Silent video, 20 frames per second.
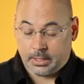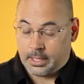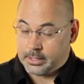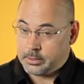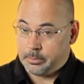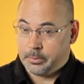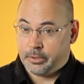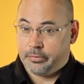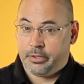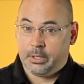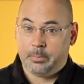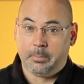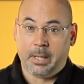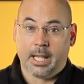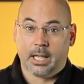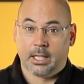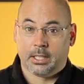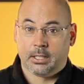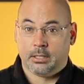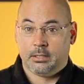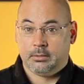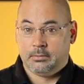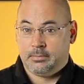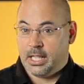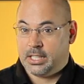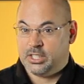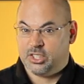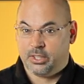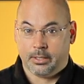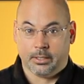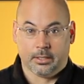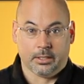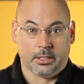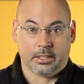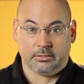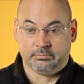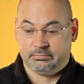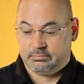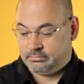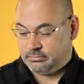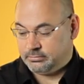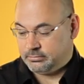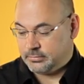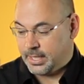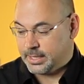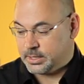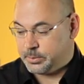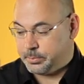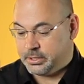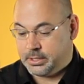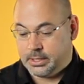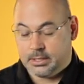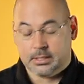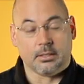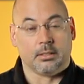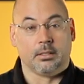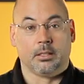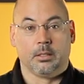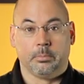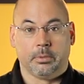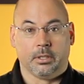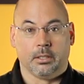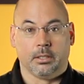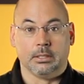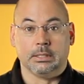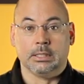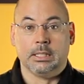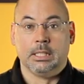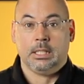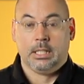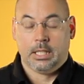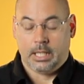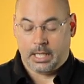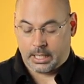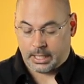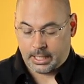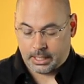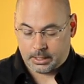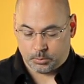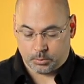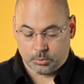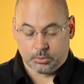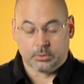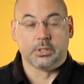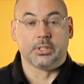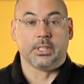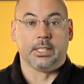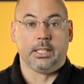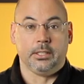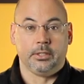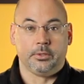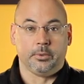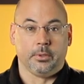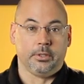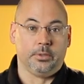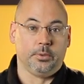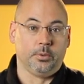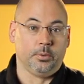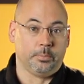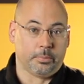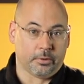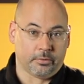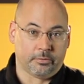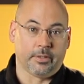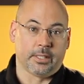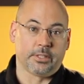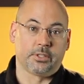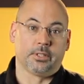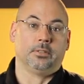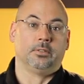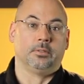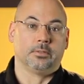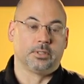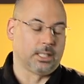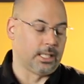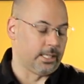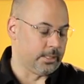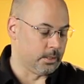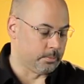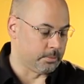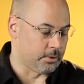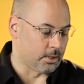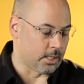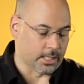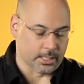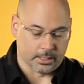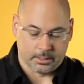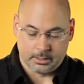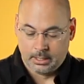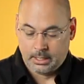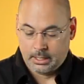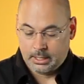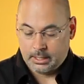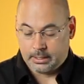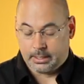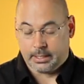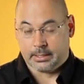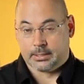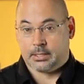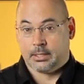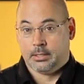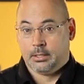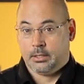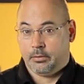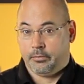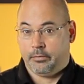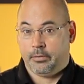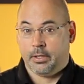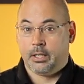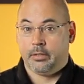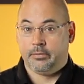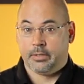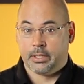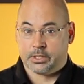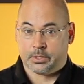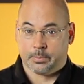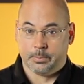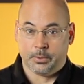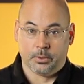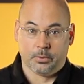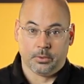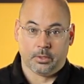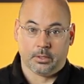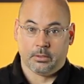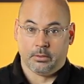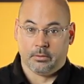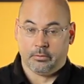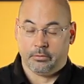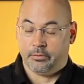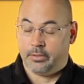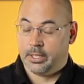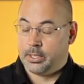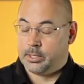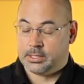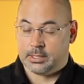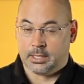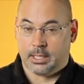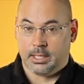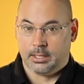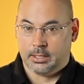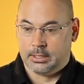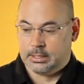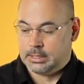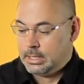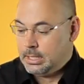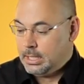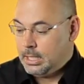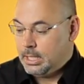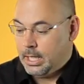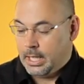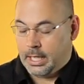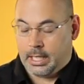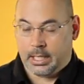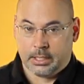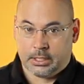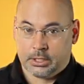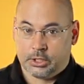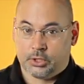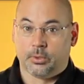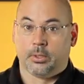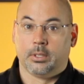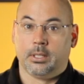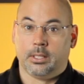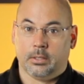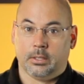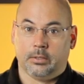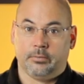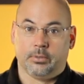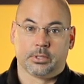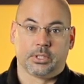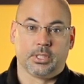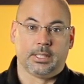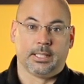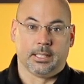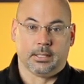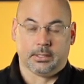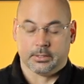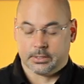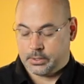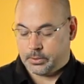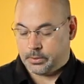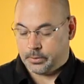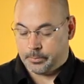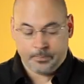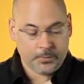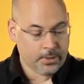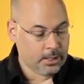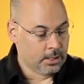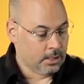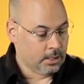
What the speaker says: customer feedback, engineering, expertise on our part, and kind of rolls it into a new professional slider product that's very, very smooth, very silent, and extraordinarily versatile. So